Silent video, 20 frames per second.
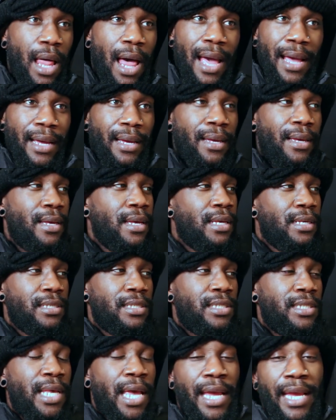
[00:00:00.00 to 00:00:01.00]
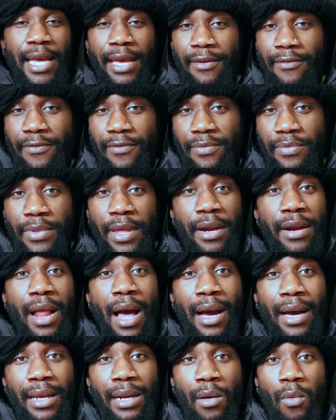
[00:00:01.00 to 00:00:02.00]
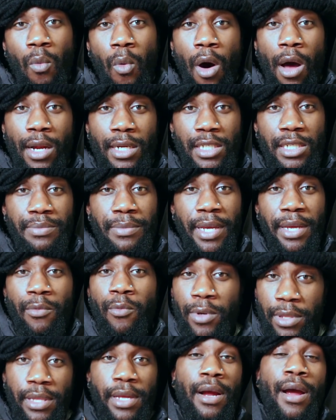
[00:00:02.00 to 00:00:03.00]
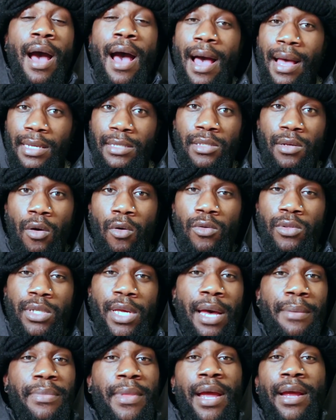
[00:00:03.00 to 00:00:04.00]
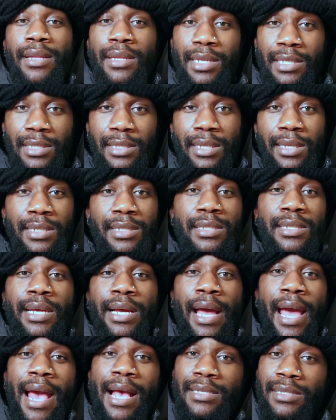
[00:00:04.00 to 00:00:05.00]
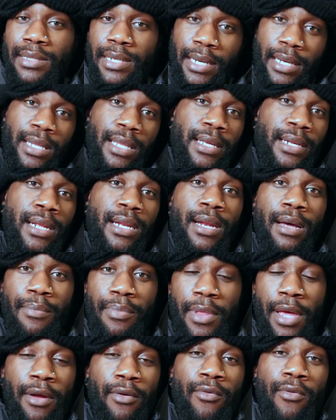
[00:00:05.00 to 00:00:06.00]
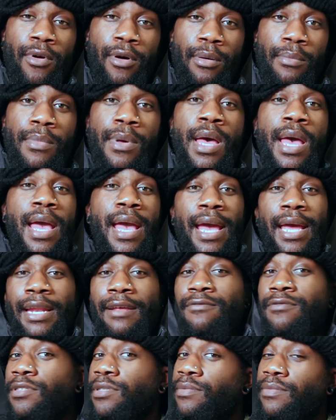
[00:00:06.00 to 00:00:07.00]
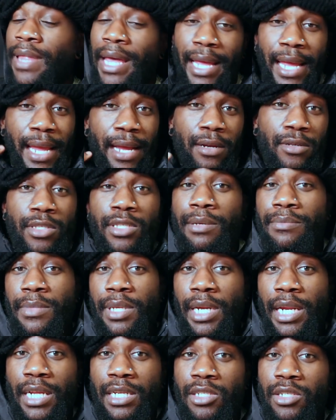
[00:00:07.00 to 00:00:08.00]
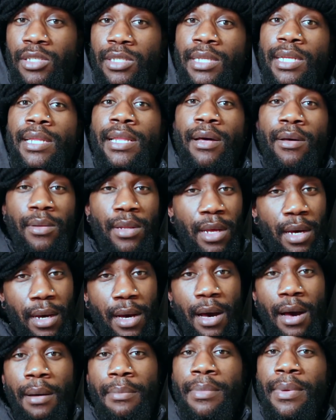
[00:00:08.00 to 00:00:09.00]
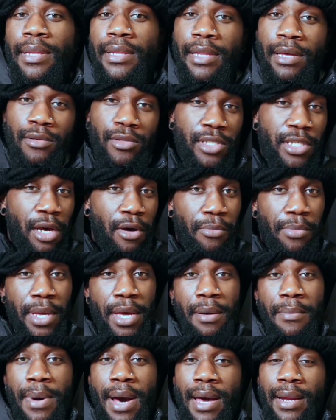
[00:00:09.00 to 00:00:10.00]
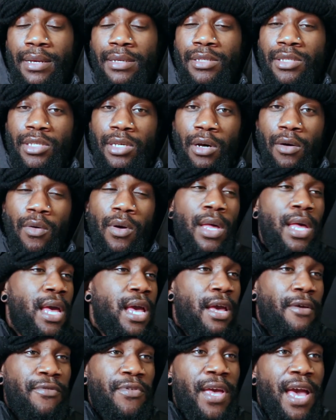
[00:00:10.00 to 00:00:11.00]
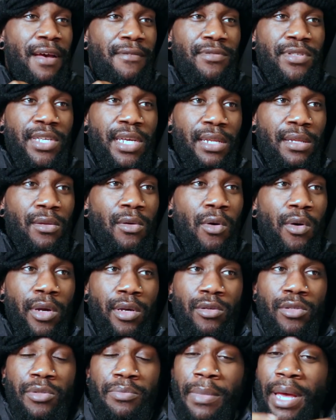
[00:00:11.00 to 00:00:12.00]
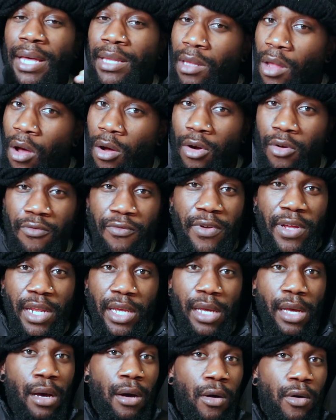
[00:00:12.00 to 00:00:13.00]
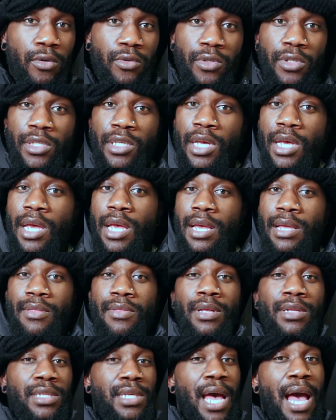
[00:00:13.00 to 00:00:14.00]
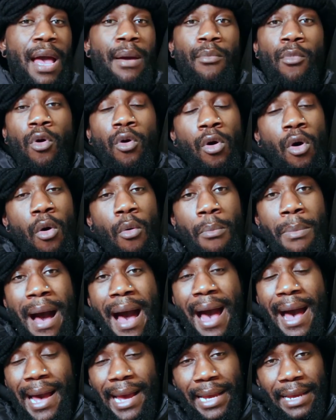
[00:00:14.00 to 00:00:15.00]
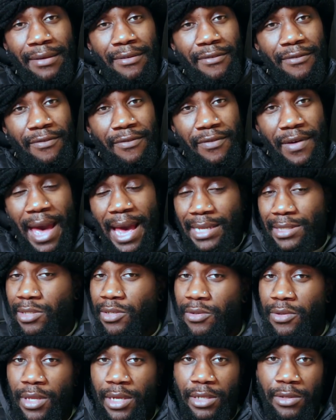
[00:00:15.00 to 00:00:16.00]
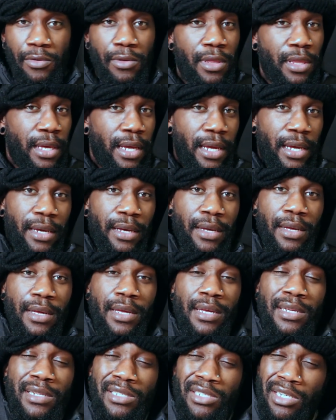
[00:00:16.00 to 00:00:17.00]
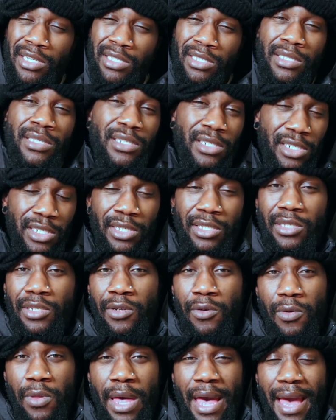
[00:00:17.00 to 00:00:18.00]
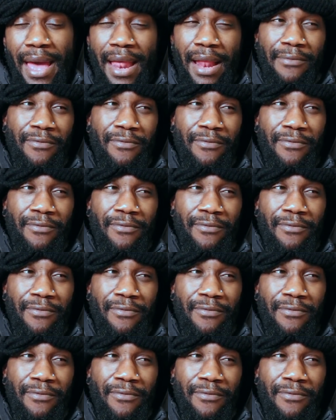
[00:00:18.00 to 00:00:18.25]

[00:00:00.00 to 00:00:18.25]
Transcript: Like, say if they're not gonna watch me with their eyes the whole time, they're at least listening as they're cleaning up their room. And if they hear something interesting, they'll look up and they'll tell me about it. So if you have 10 loyals, make longer videos. The time will go by faster than you think. Just do that.